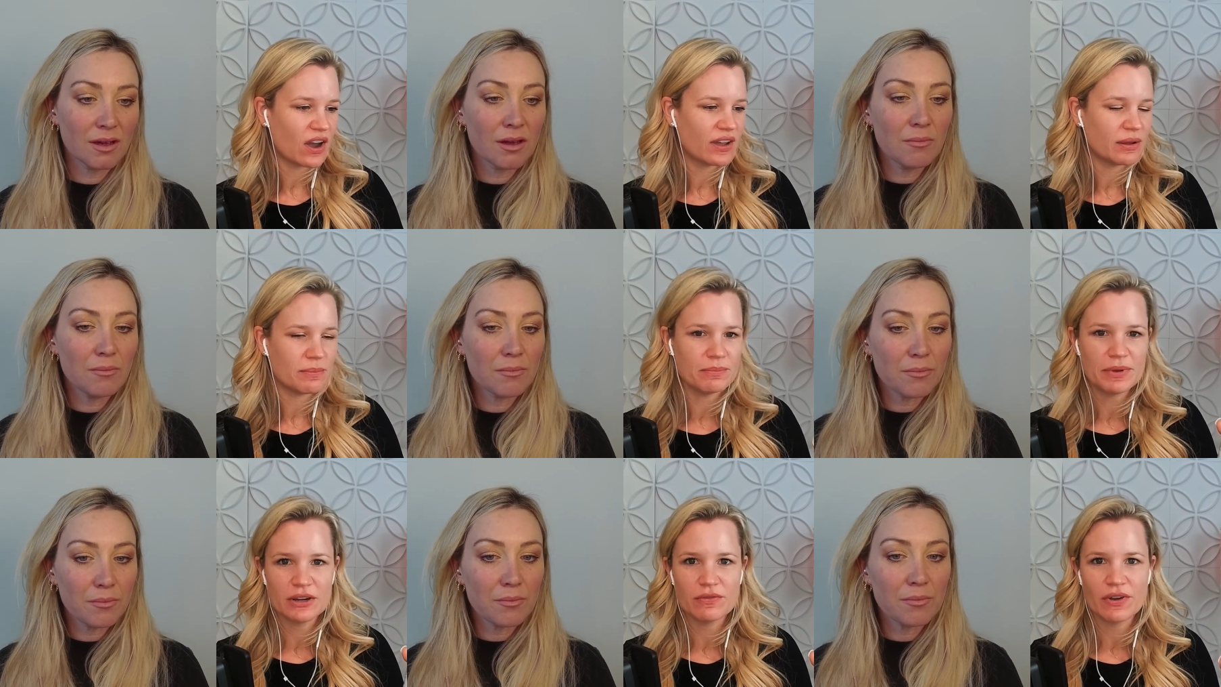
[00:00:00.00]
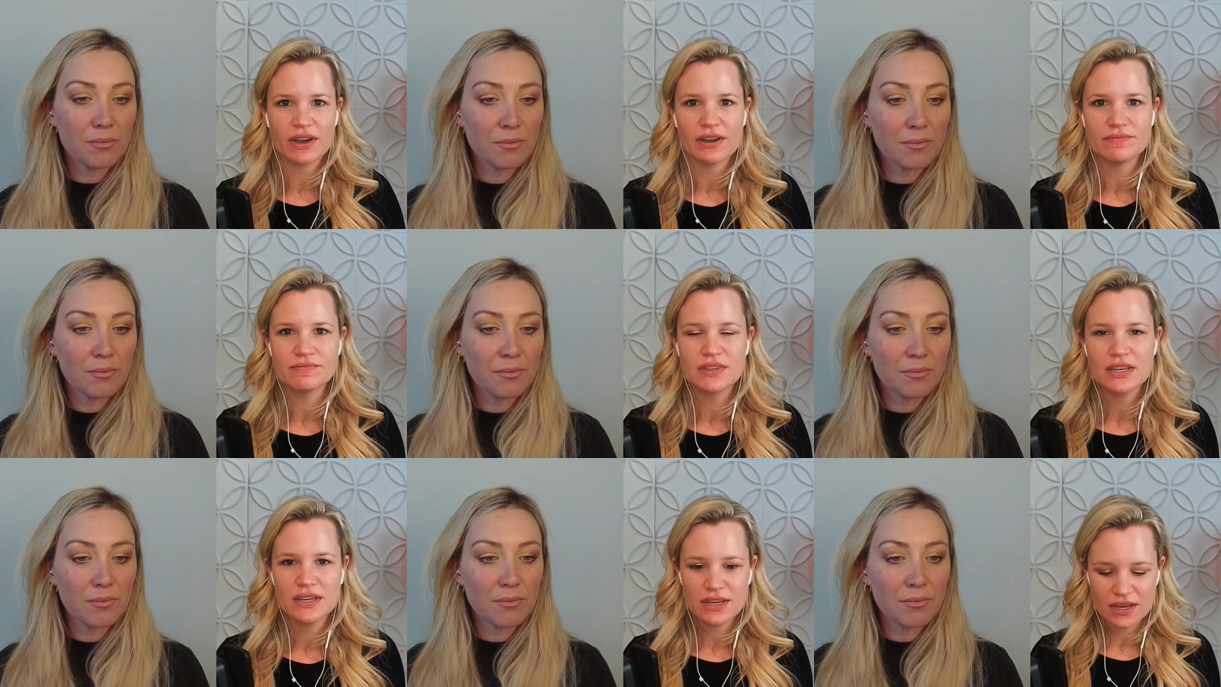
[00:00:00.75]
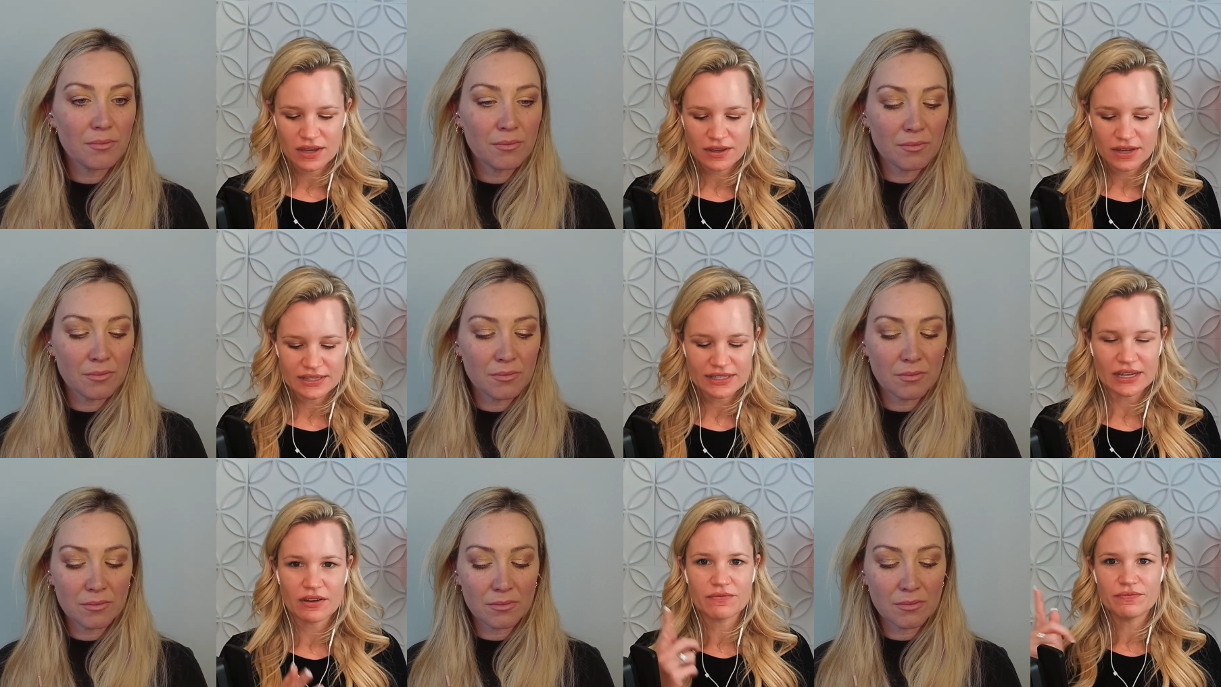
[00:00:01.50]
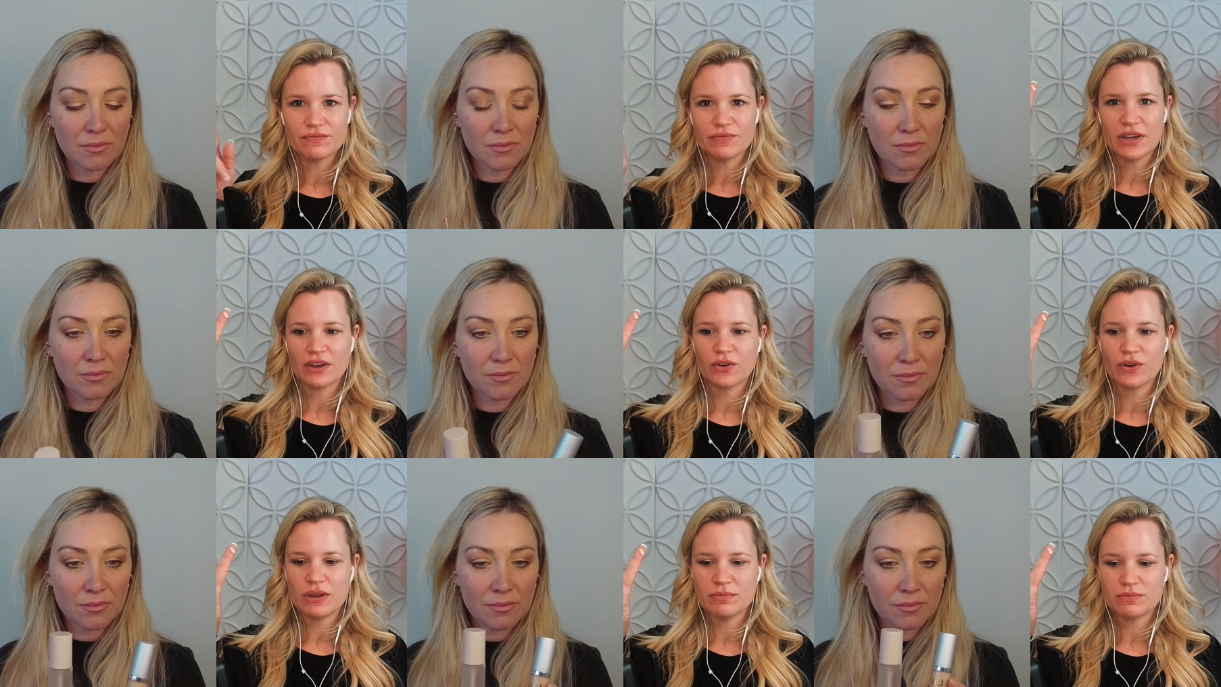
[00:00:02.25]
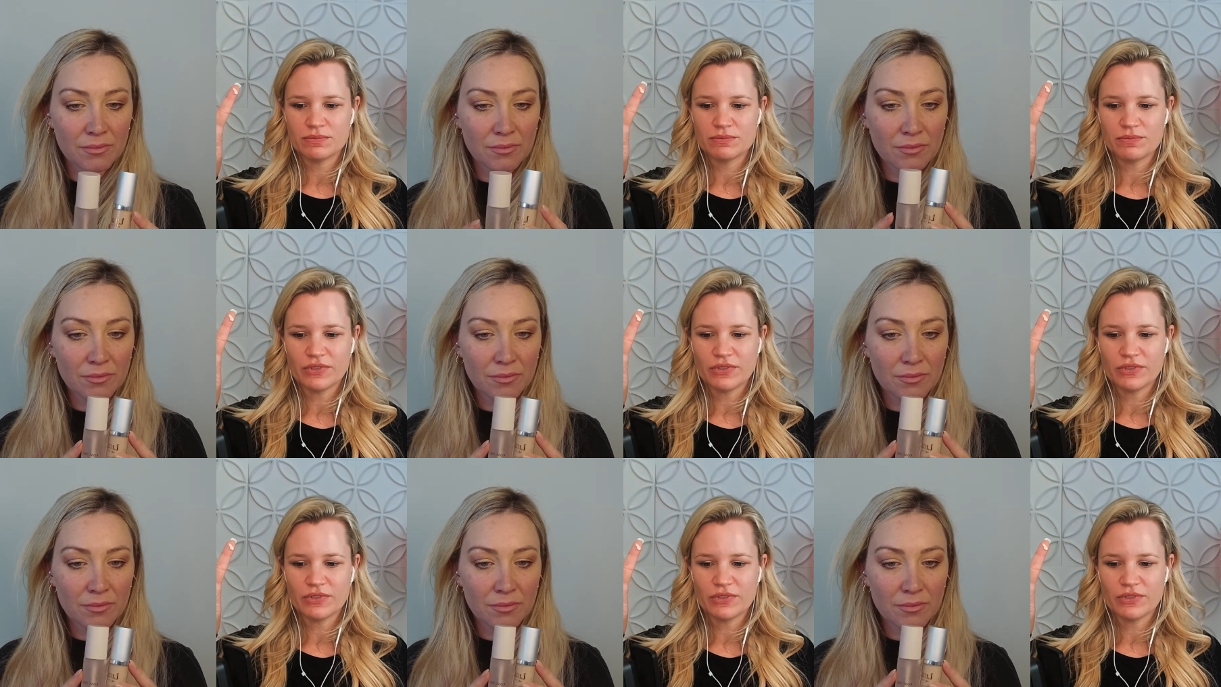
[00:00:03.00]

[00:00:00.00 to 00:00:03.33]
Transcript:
Speaker 1: got a bit of a, it's like a a cream